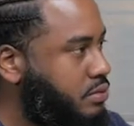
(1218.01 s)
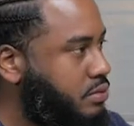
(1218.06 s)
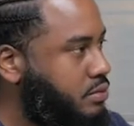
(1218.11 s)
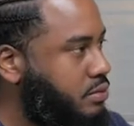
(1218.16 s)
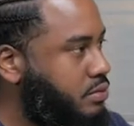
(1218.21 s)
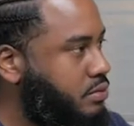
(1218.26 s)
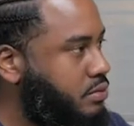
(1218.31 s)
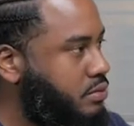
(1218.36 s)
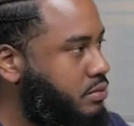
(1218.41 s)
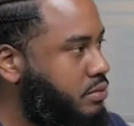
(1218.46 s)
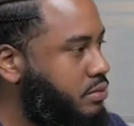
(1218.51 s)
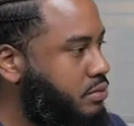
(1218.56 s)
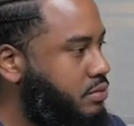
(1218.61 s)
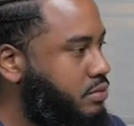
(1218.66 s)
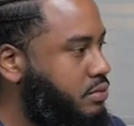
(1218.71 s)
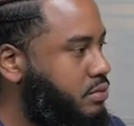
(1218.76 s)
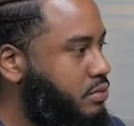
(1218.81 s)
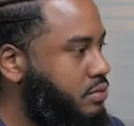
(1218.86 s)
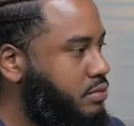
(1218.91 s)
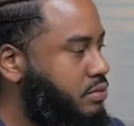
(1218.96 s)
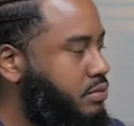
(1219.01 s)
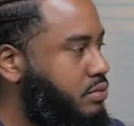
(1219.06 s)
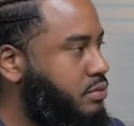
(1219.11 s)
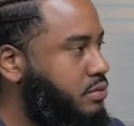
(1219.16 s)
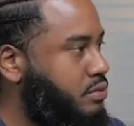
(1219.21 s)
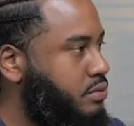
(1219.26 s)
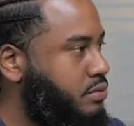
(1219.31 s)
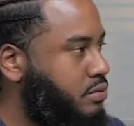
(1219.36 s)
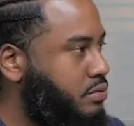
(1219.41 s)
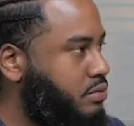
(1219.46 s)

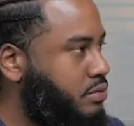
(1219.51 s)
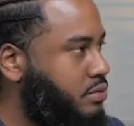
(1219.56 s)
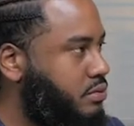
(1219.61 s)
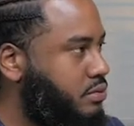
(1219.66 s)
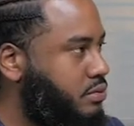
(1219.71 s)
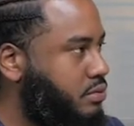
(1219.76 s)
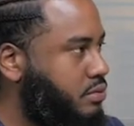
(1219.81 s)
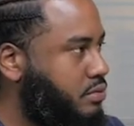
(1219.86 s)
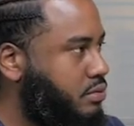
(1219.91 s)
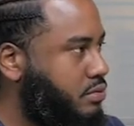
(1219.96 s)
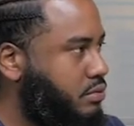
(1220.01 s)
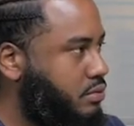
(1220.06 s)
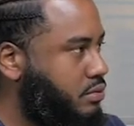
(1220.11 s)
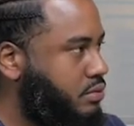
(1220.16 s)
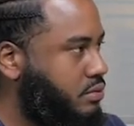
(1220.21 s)
The person shown says nothing.